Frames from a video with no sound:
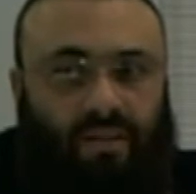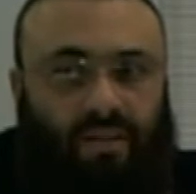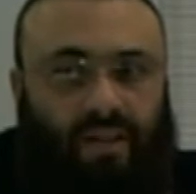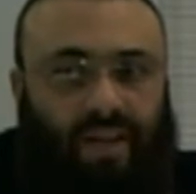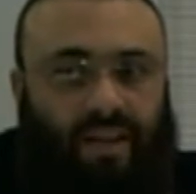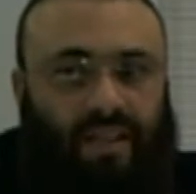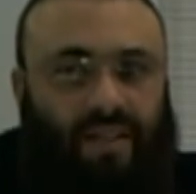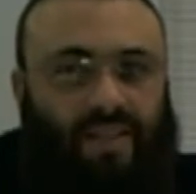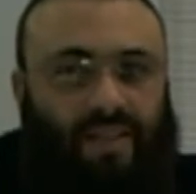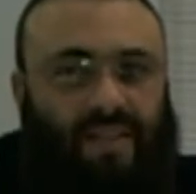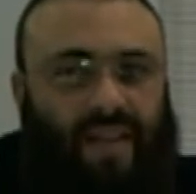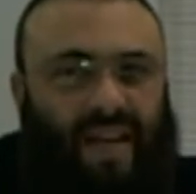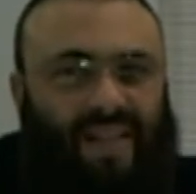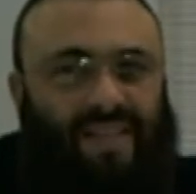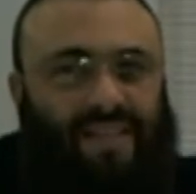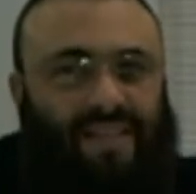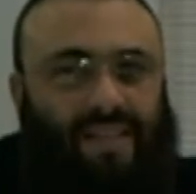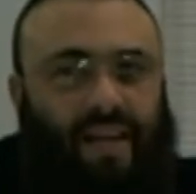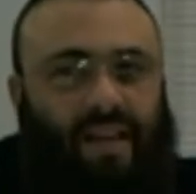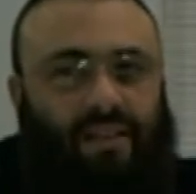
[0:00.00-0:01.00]
It is a
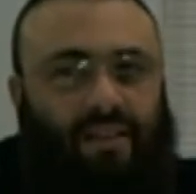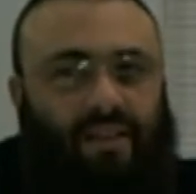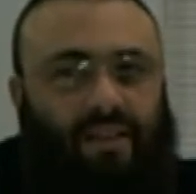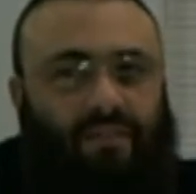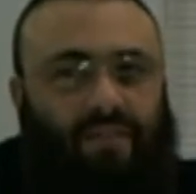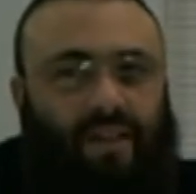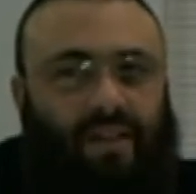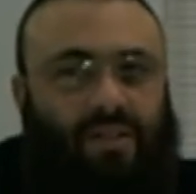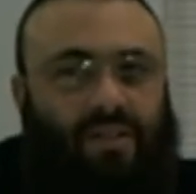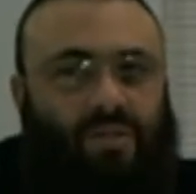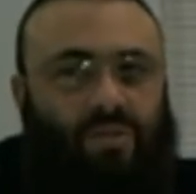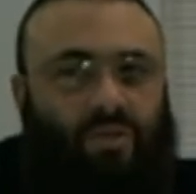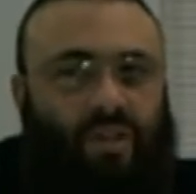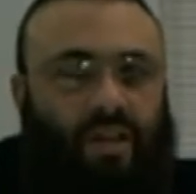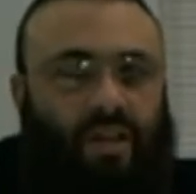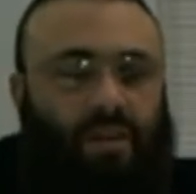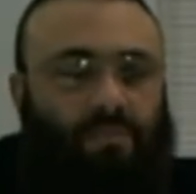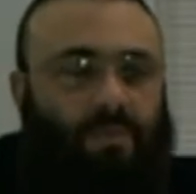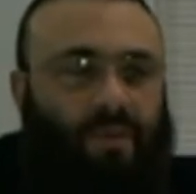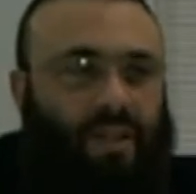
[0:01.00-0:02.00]
state of
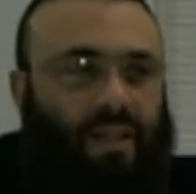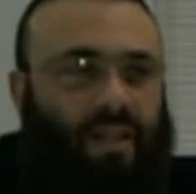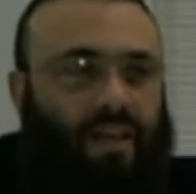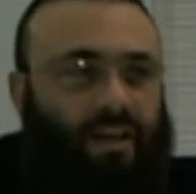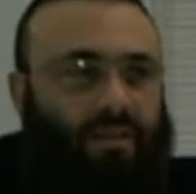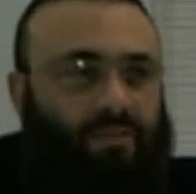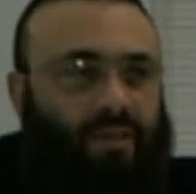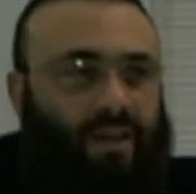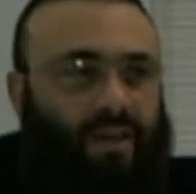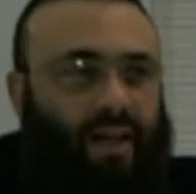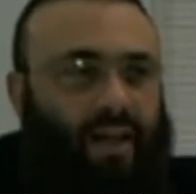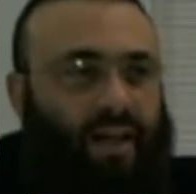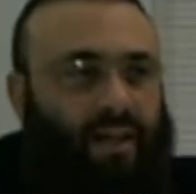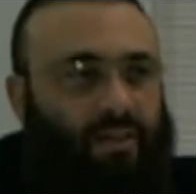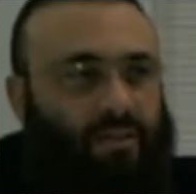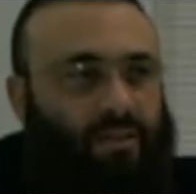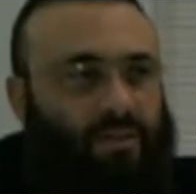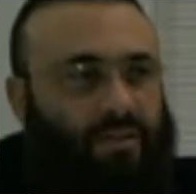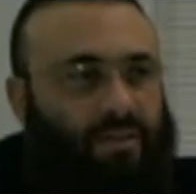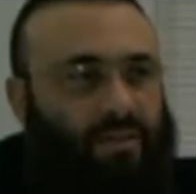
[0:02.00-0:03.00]
extreme love
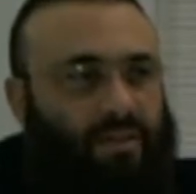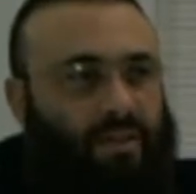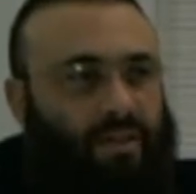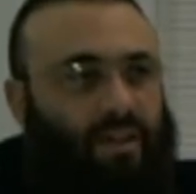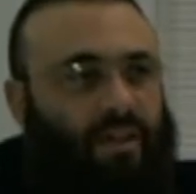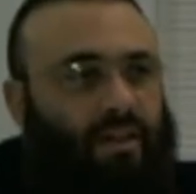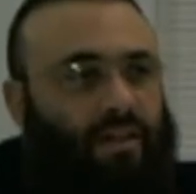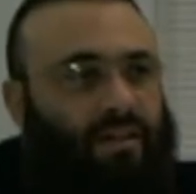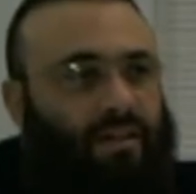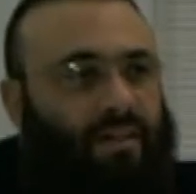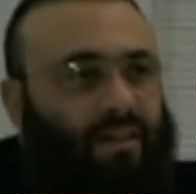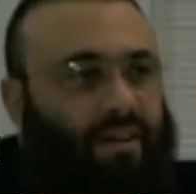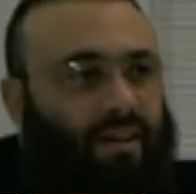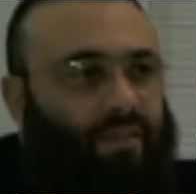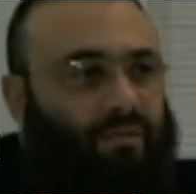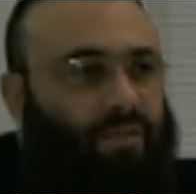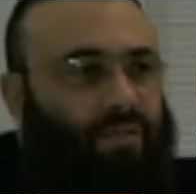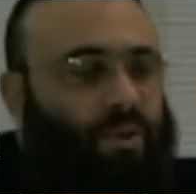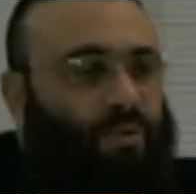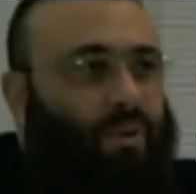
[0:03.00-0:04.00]
and,
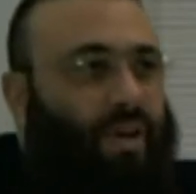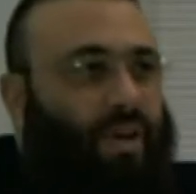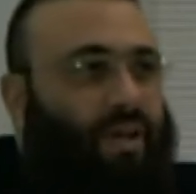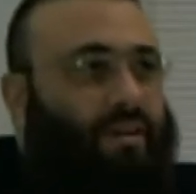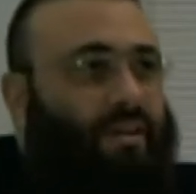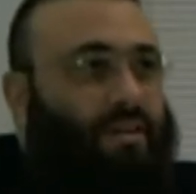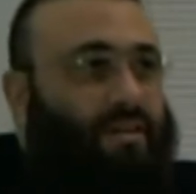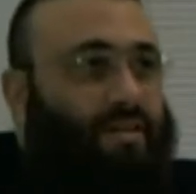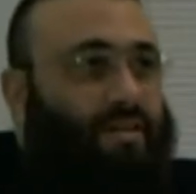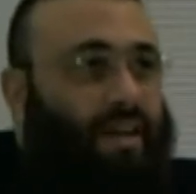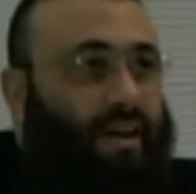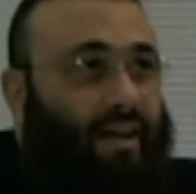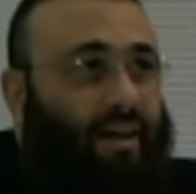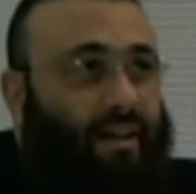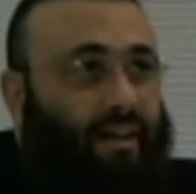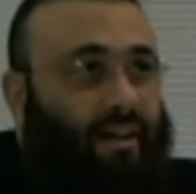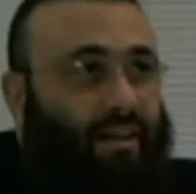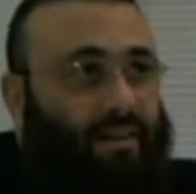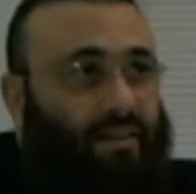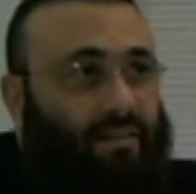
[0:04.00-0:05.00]
if you want to
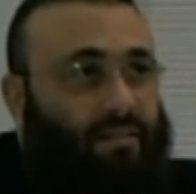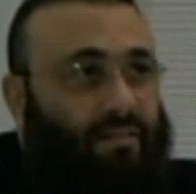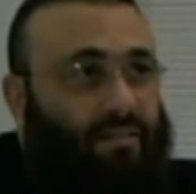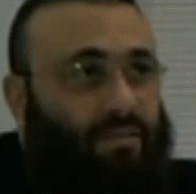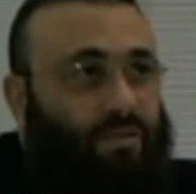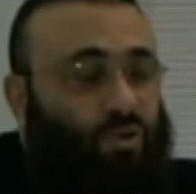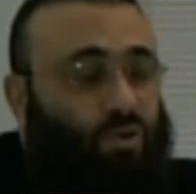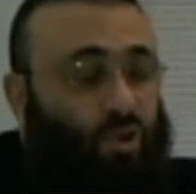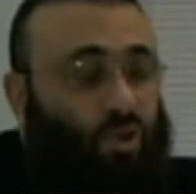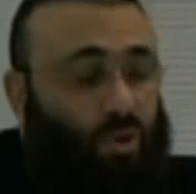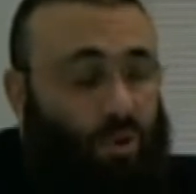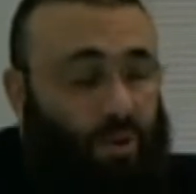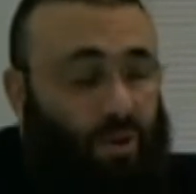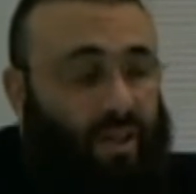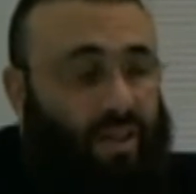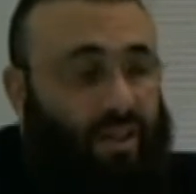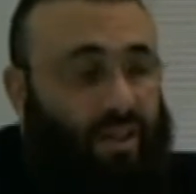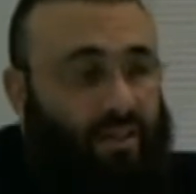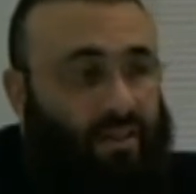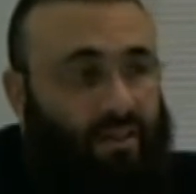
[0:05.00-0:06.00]
say,
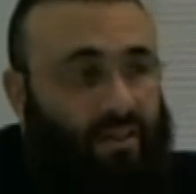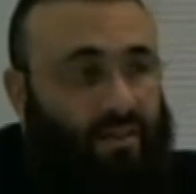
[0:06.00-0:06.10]
joy,